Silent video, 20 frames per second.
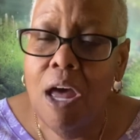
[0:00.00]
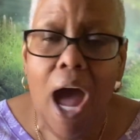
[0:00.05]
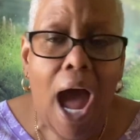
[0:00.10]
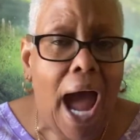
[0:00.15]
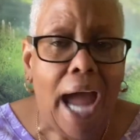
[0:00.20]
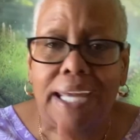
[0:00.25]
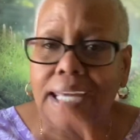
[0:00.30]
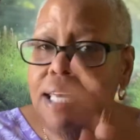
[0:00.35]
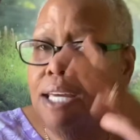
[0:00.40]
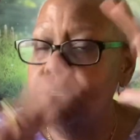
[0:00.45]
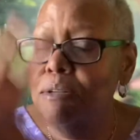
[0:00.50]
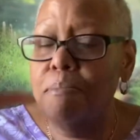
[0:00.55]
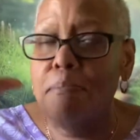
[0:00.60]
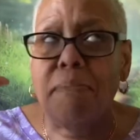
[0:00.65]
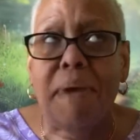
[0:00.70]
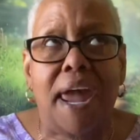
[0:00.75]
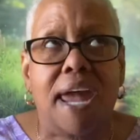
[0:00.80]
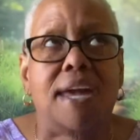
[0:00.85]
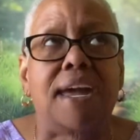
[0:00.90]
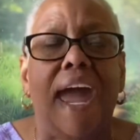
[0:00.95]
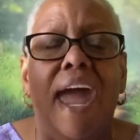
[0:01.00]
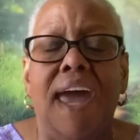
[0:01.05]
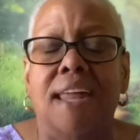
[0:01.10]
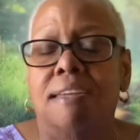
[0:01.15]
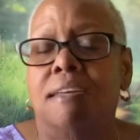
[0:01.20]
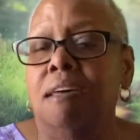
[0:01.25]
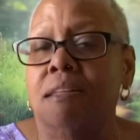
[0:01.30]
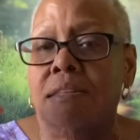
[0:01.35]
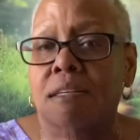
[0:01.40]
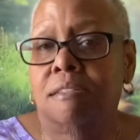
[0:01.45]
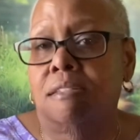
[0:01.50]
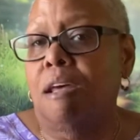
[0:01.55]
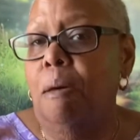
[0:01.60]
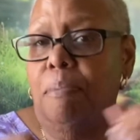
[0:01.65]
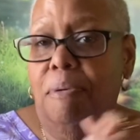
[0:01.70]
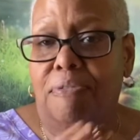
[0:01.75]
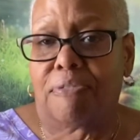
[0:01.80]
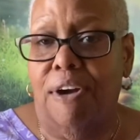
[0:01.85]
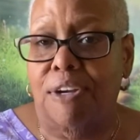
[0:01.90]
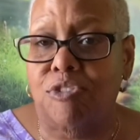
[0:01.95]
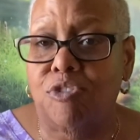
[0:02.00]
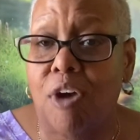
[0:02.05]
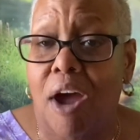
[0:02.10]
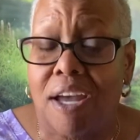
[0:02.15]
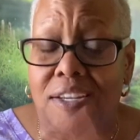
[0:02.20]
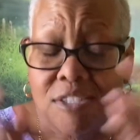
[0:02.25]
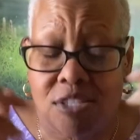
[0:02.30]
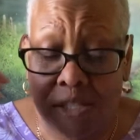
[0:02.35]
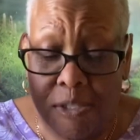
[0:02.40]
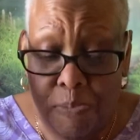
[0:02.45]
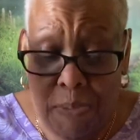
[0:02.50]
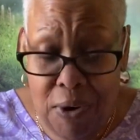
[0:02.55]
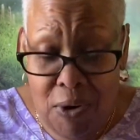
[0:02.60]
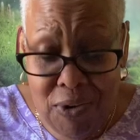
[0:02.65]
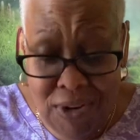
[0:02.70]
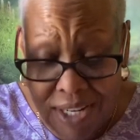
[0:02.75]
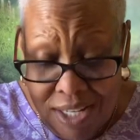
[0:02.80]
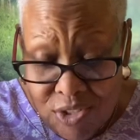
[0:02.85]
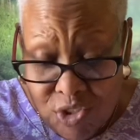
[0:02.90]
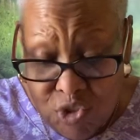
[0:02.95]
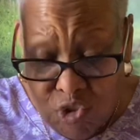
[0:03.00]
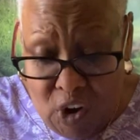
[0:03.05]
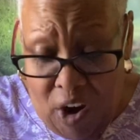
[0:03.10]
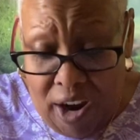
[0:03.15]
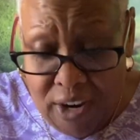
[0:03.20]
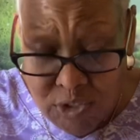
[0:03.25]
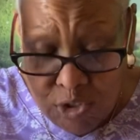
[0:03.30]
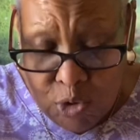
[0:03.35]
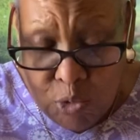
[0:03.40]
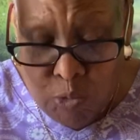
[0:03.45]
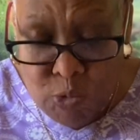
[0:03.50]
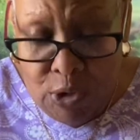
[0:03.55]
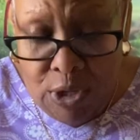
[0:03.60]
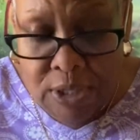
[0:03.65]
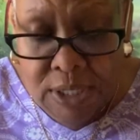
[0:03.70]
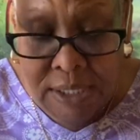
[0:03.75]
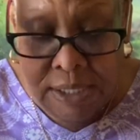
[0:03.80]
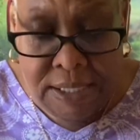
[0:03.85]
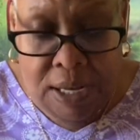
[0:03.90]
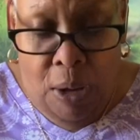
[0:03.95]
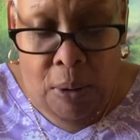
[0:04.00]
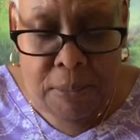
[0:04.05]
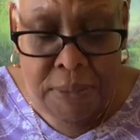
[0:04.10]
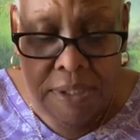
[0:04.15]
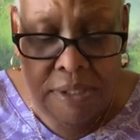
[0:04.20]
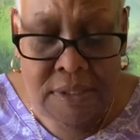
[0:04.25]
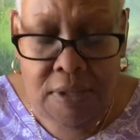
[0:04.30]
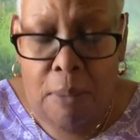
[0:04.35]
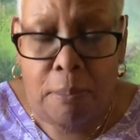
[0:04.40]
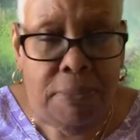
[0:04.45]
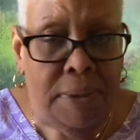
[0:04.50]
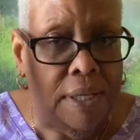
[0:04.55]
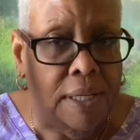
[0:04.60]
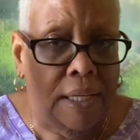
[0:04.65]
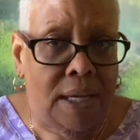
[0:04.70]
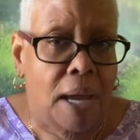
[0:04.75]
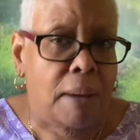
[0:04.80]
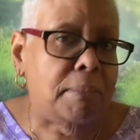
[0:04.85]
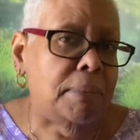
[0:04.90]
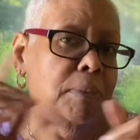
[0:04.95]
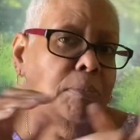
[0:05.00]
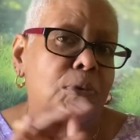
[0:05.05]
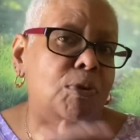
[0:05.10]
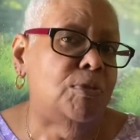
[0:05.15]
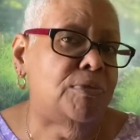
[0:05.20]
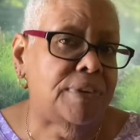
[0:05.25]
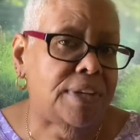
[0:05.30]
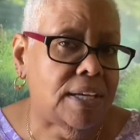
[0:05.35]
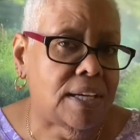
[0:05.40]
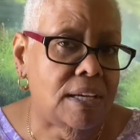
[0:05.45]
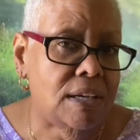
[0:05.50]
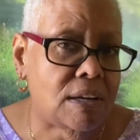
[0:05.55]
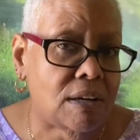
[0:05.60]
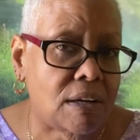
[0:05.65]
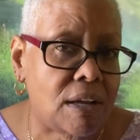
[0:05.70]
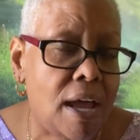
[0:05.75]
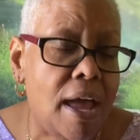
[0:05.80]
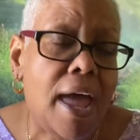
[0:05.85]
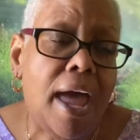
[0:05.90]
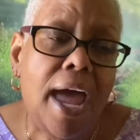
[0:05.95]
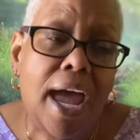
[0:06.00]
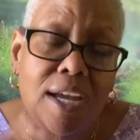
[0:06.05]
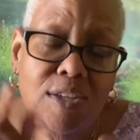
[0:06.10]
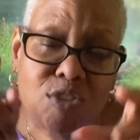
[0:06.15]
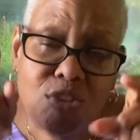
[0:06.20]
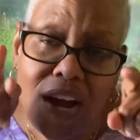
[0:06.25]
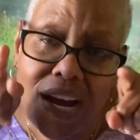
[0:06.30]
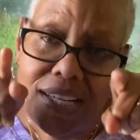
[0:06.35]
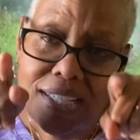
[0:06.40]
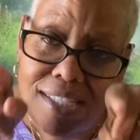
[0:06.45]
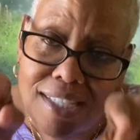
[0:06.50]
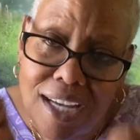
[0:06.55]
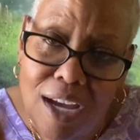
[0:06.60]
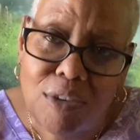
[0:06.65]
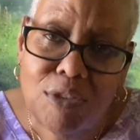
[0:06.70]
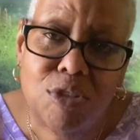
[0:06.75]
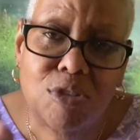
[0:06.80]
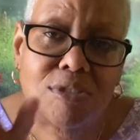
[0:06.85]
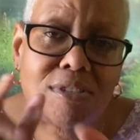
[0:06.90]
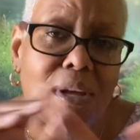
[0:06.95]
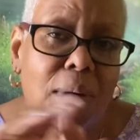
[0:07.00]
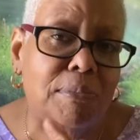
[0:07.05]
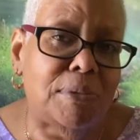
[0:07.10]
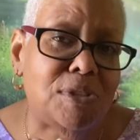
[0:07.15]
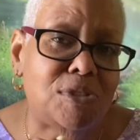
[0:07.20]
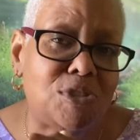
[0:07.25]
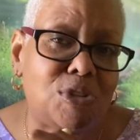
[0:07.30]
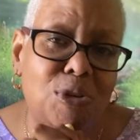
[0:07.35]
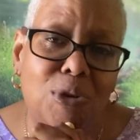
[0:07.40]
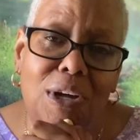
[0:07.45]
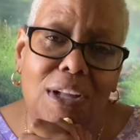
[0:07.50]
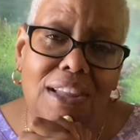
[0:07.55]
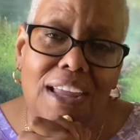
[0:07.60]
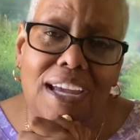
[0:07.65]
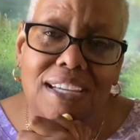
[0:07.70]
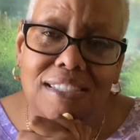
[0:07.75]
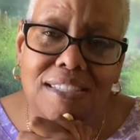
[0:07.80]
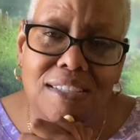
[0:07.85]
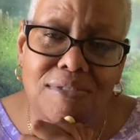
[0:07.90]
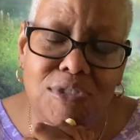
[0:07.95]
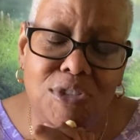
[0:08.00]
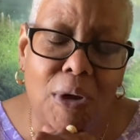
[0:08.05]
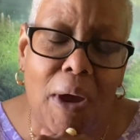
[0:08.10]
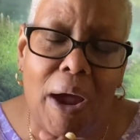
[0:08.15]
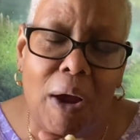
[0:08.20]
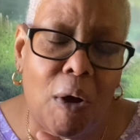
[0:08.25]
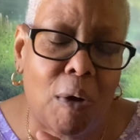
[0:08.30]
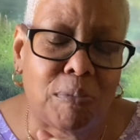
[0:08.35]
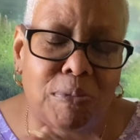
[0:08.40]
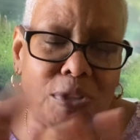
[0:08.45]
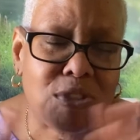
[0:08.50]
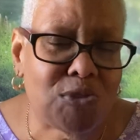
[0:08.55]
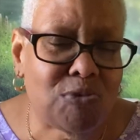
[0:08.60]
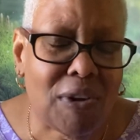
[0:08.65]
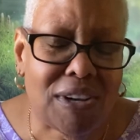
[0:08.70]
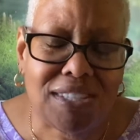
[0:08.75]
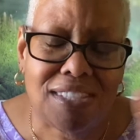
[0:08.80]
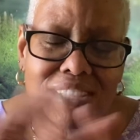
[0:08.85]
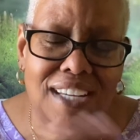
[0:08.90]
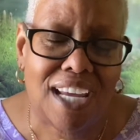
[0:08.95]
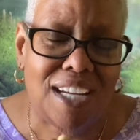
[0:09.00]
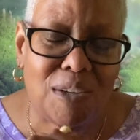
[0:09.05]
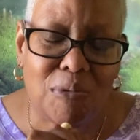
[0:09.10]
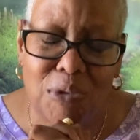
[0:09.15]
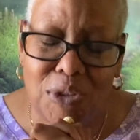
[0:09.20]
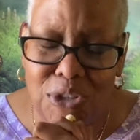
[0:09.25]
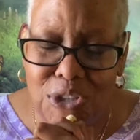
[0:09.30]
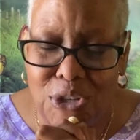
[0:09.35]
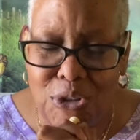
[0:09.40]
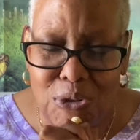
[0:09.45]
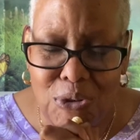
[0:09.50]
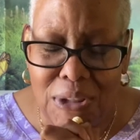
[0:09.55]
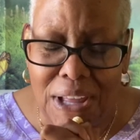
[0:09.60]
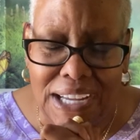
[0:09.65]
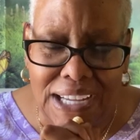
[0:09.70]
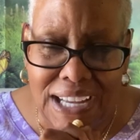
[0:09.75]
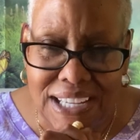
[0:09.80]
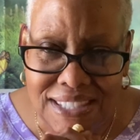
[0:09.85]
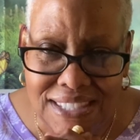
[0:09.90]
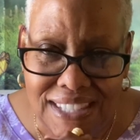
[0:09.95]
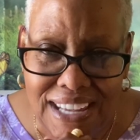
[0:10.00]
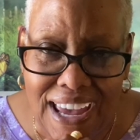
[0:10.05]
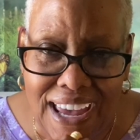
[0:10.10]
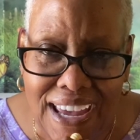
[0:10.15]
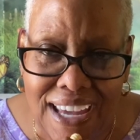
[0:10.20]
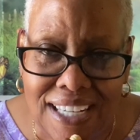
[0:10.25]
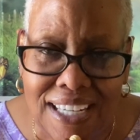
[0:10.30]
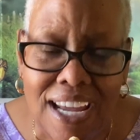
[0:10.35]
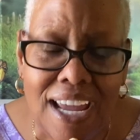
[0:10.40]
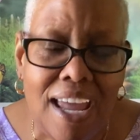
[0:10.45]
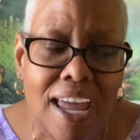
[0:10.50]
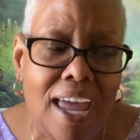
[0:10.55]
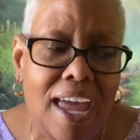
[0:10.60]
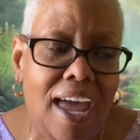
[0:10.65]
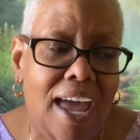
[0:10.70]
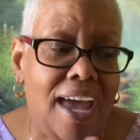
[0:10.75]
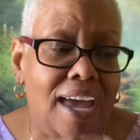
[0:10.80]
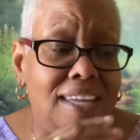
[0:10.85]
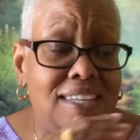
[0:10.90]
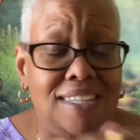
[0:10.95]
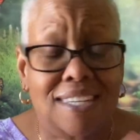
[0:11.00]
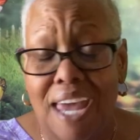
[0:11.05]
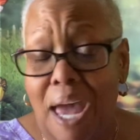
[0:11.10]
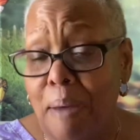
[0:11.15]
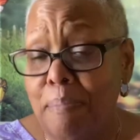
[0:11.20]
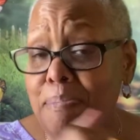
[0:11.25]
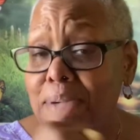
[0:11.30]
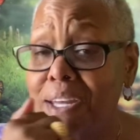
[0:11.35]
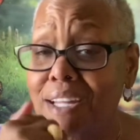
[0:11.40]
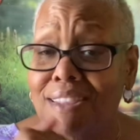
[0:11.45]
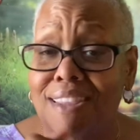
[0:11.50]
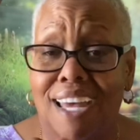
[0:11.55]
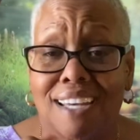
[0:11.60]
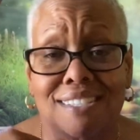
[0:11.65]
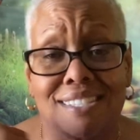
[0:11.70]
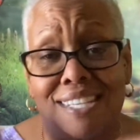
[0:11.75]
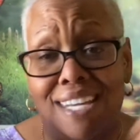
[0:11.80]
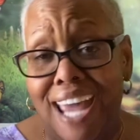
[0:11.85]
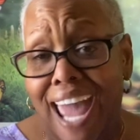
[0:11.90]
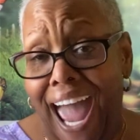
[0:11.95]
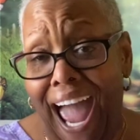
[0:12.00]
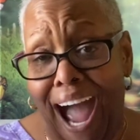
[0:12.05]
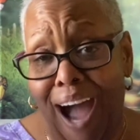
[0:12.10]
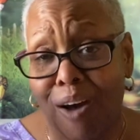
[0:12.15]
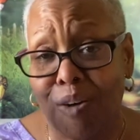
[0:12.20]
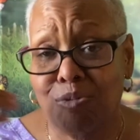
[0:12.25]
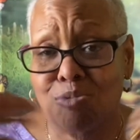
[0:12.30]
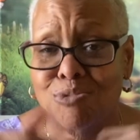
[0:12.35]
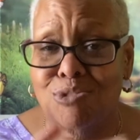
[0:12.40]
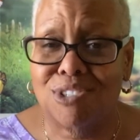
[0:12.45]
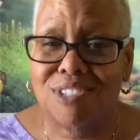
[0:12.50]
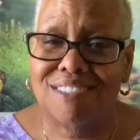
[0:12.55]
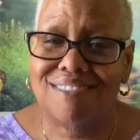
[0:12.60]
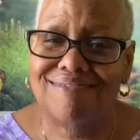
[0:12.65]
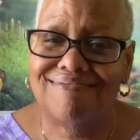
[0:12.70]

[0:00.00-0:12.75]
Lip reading: I couldn't make any of this up if I tried. Spirit is trying to really tell me something to get me moving here and trying to tell you something too collective. So I hope this resonated with you, like I said. And Yappy and Lexi out.